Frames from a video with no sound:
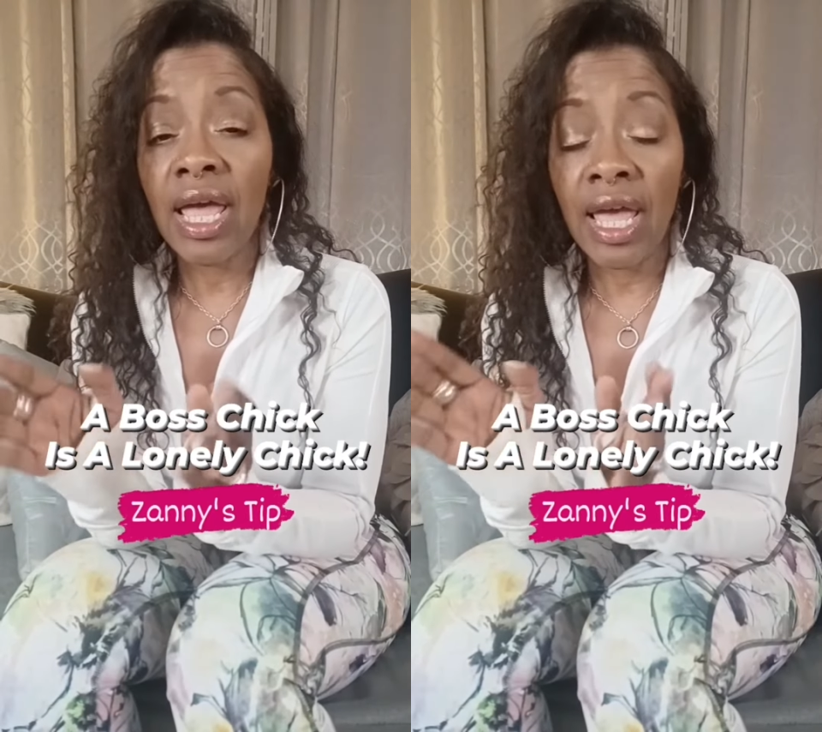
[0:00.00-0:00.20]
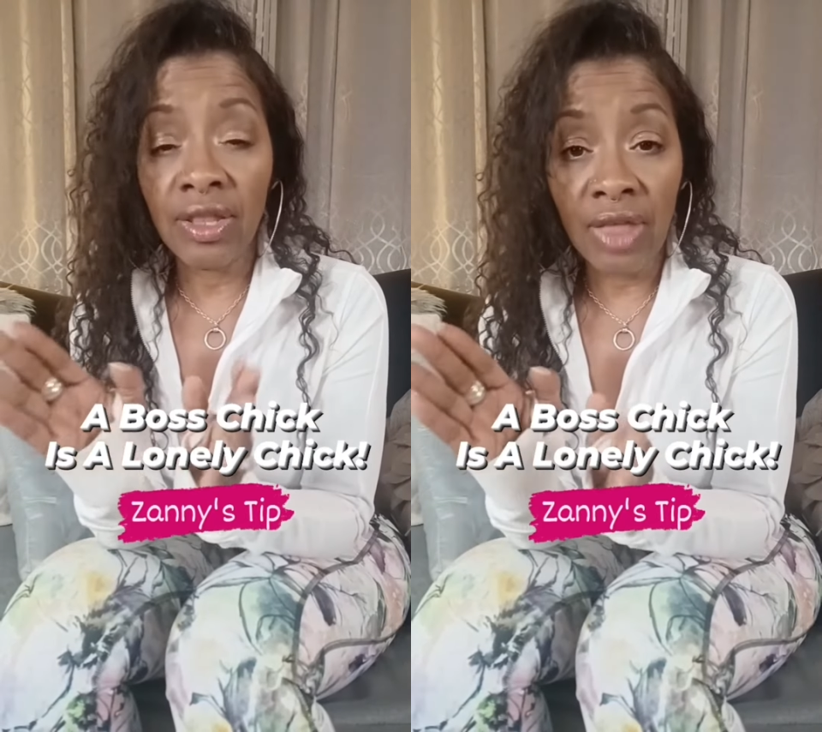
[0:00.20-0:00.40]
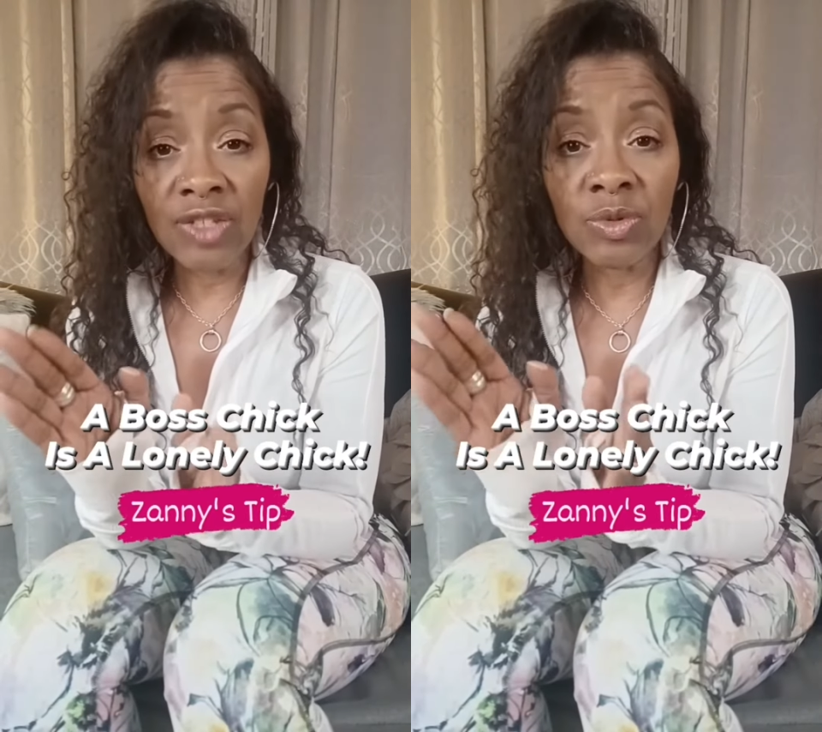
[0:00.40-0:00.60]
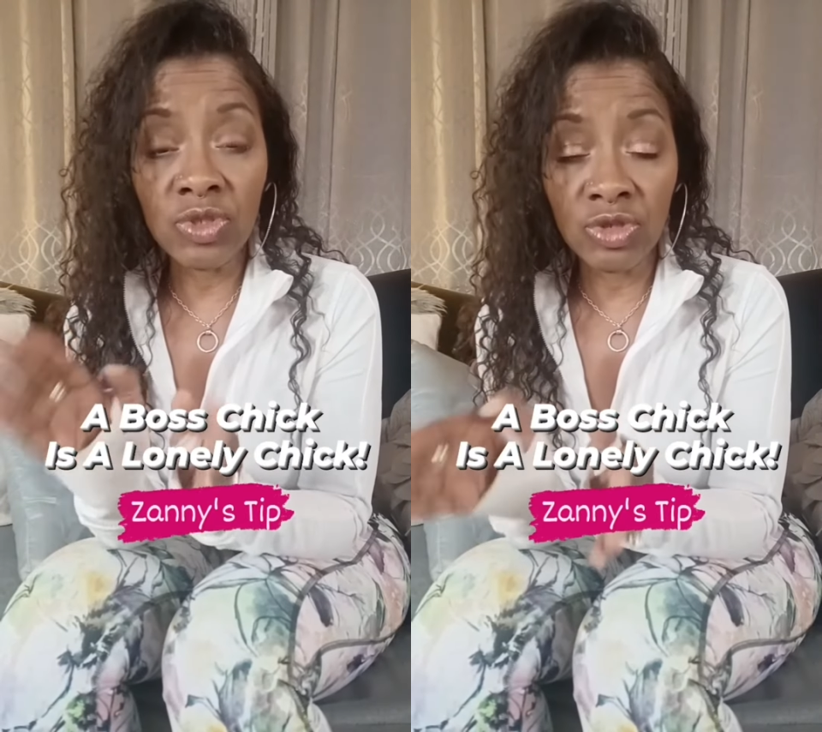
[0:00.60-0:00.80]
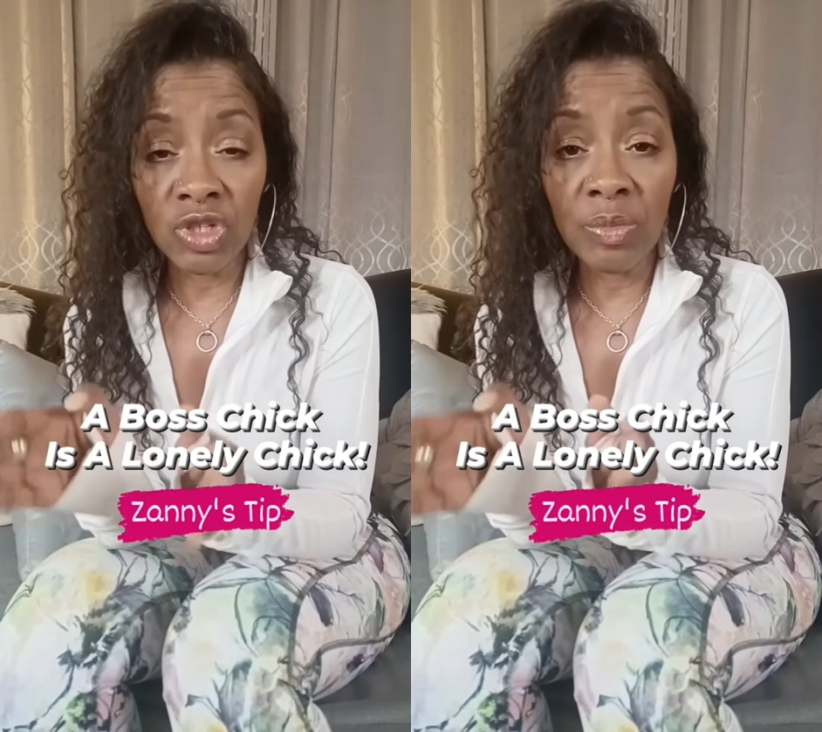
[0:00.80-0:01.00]
and that's
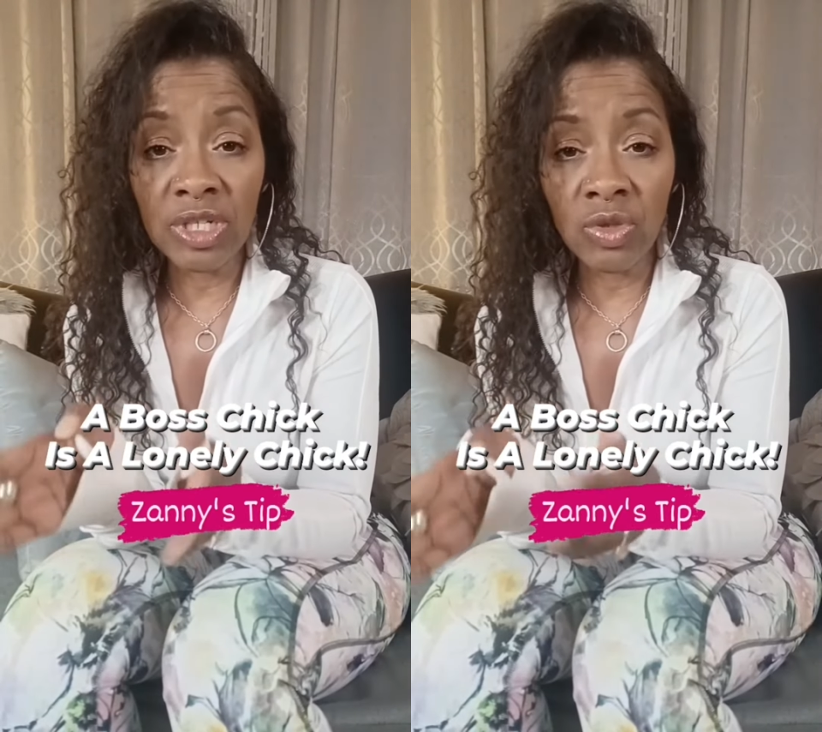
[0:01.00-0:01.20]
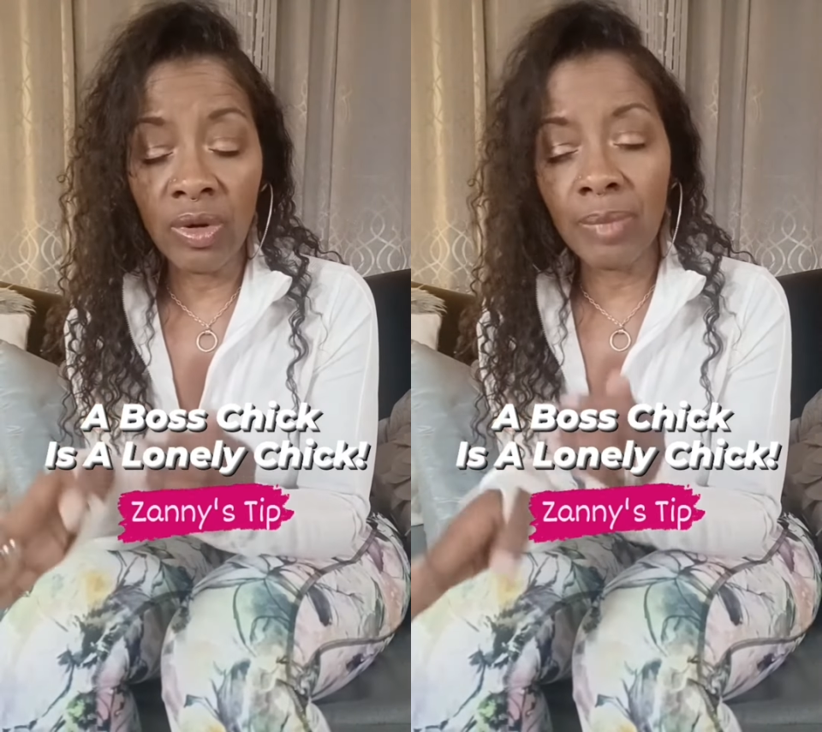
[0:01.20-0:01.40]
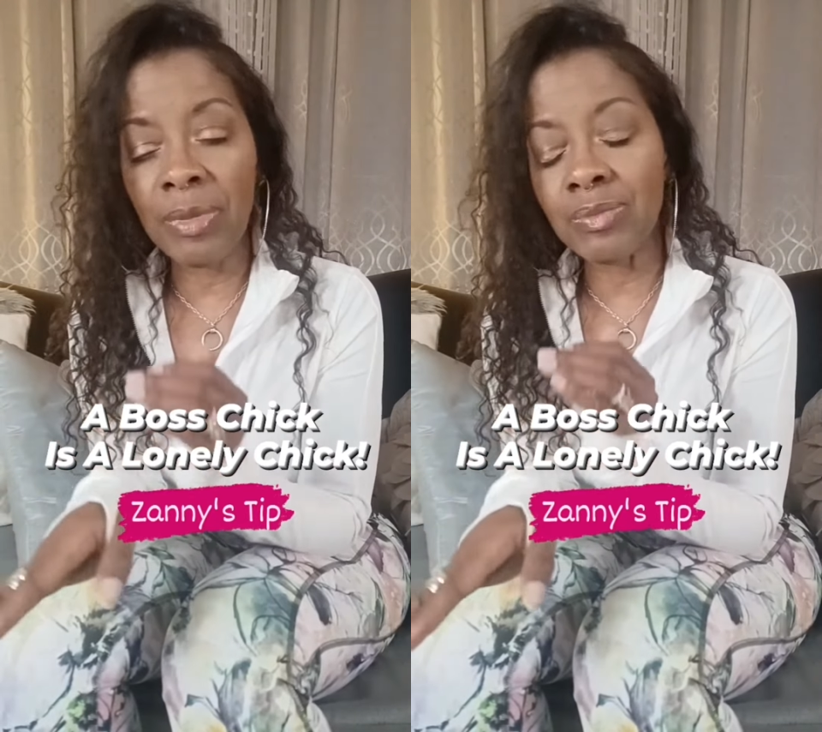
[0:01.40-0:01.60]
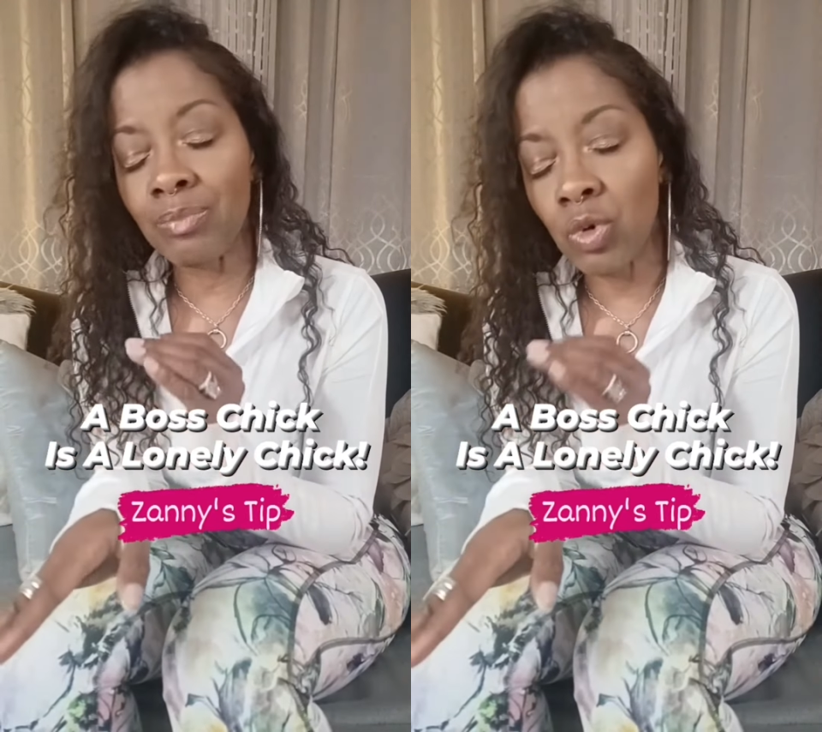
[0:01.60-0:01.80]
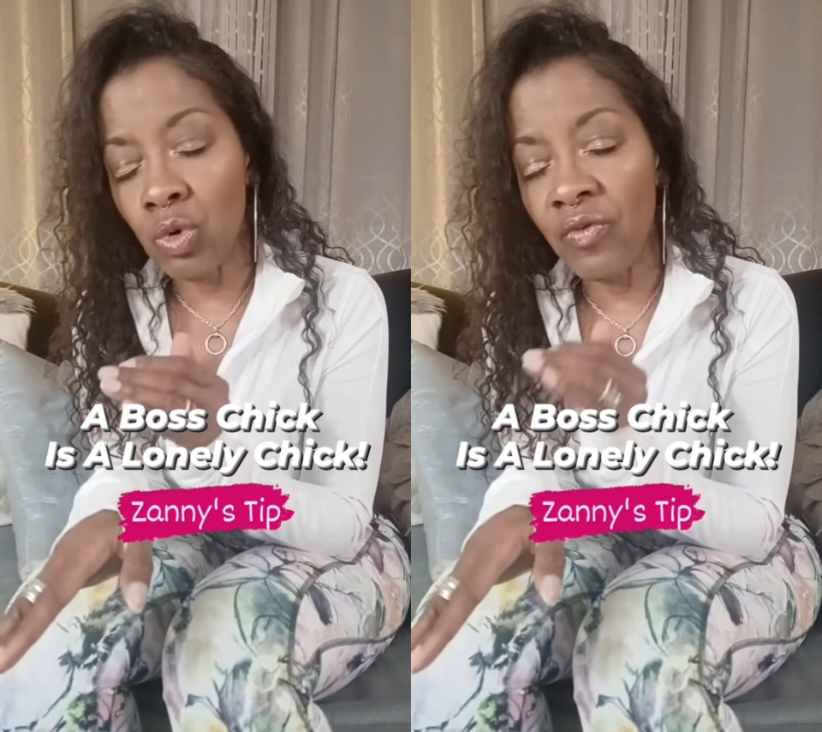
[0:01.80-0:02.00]
what you should be doing, but
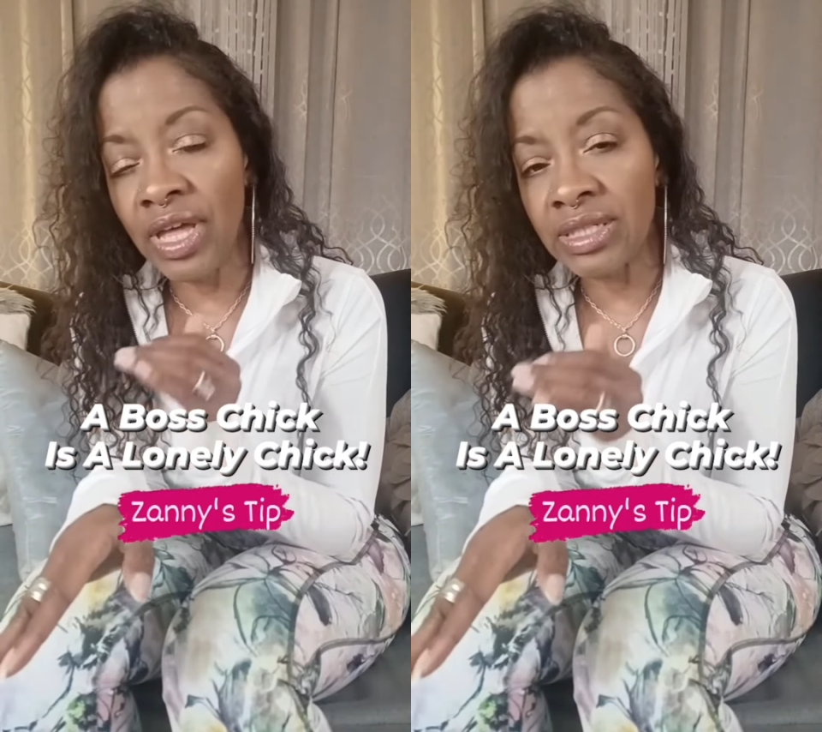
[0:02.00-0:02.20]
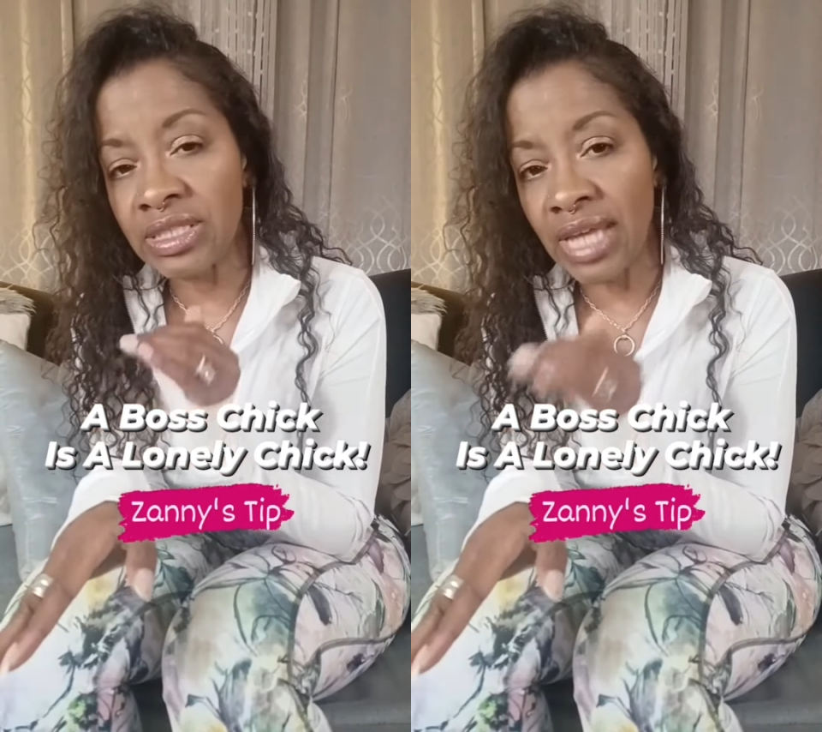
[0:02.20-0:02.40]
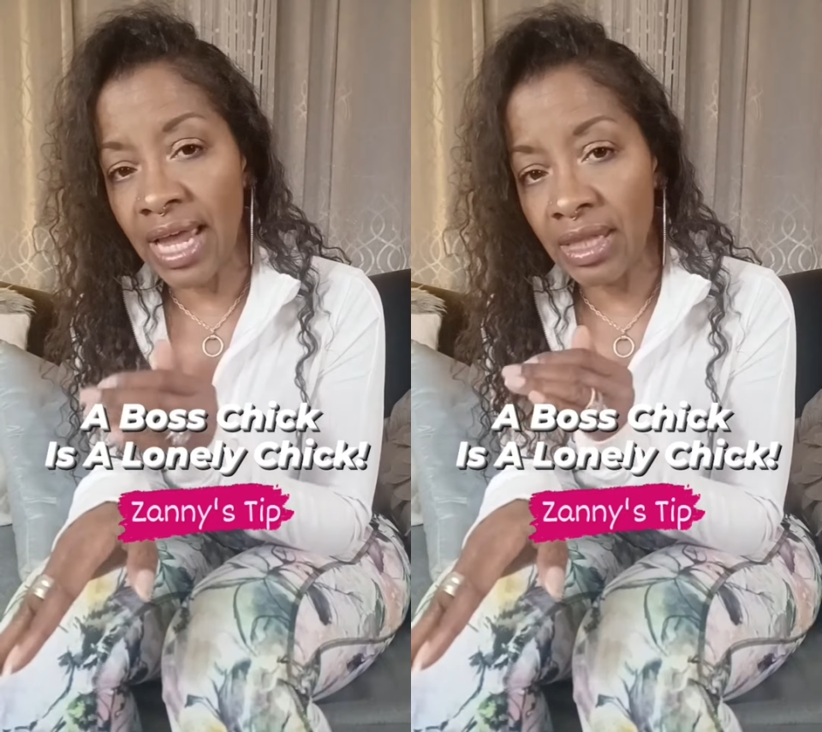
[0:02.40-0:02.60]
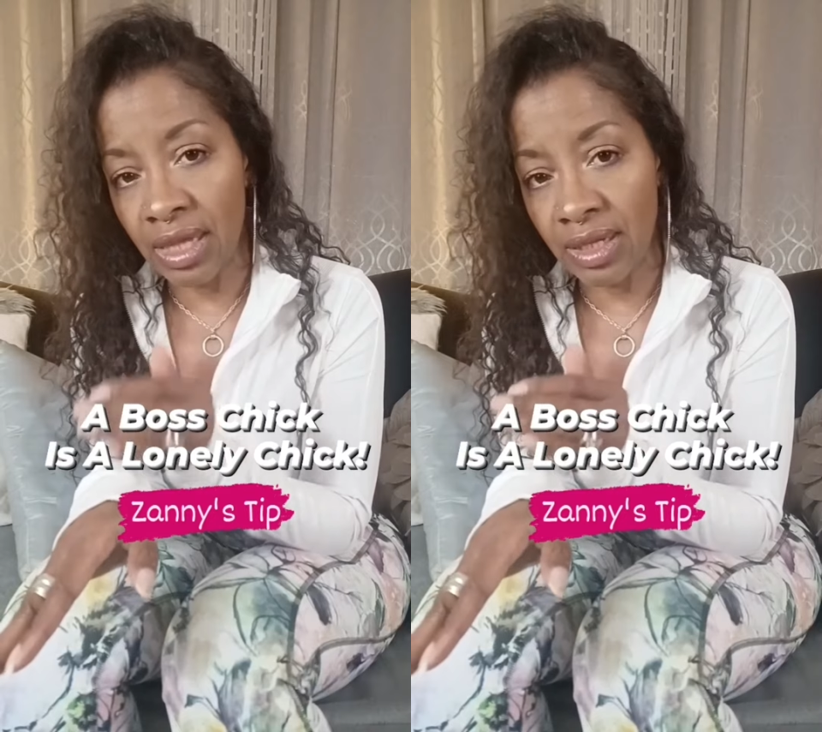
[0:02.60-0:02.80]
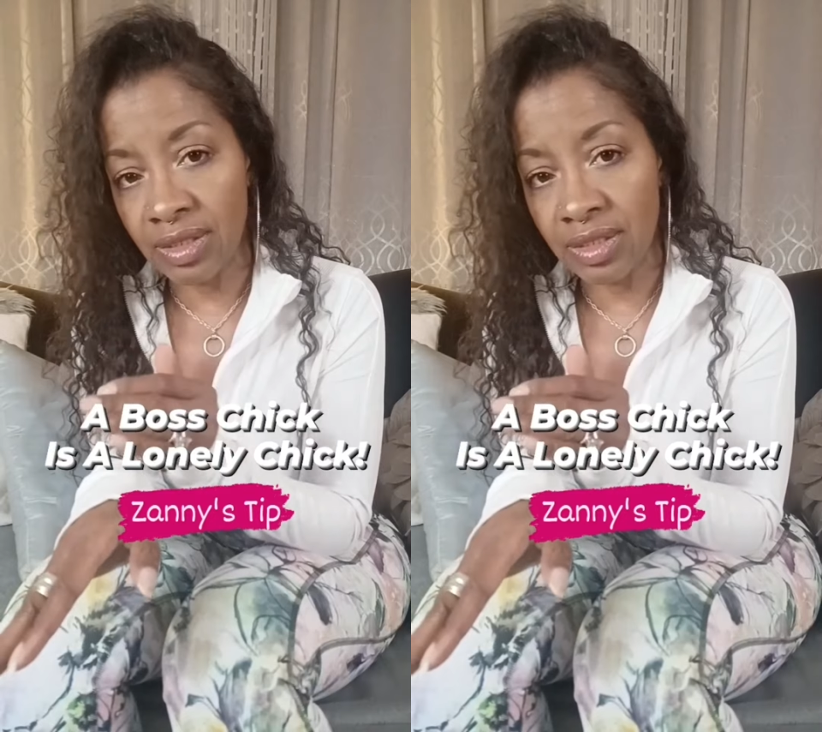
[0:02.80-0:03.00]
move in
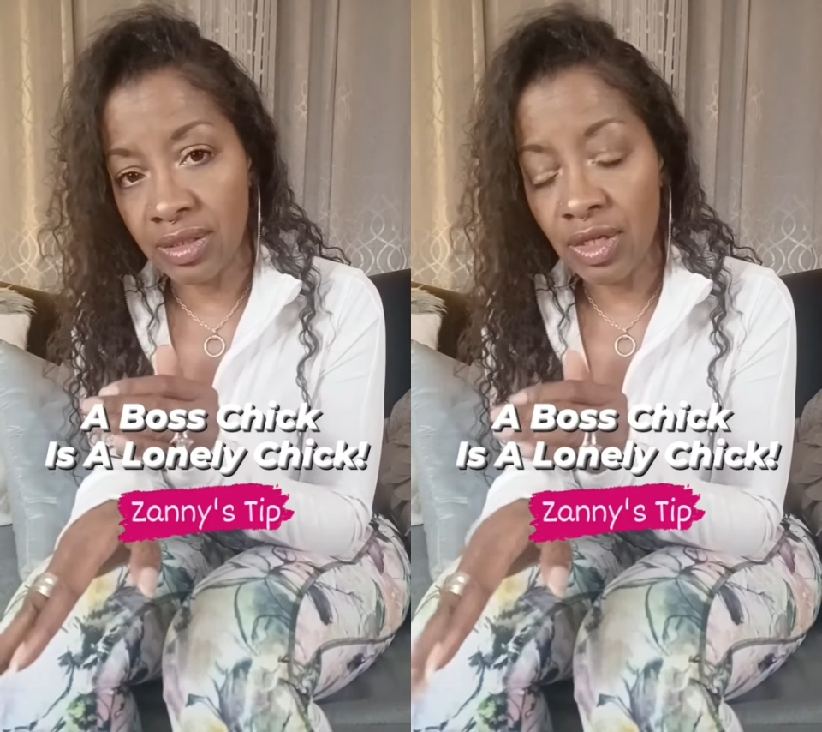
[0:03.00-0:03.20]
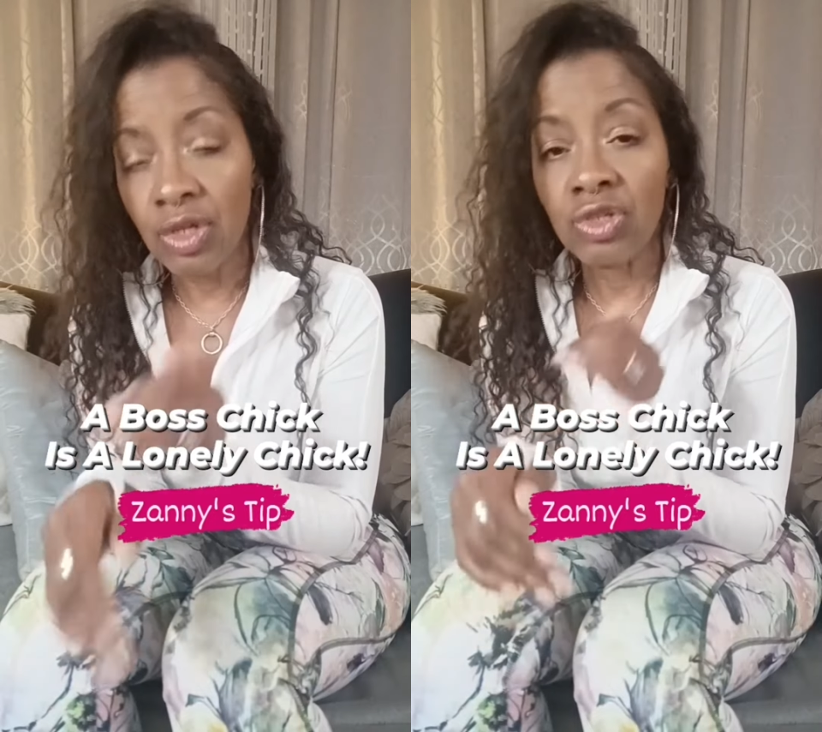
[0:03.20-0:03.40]
silence.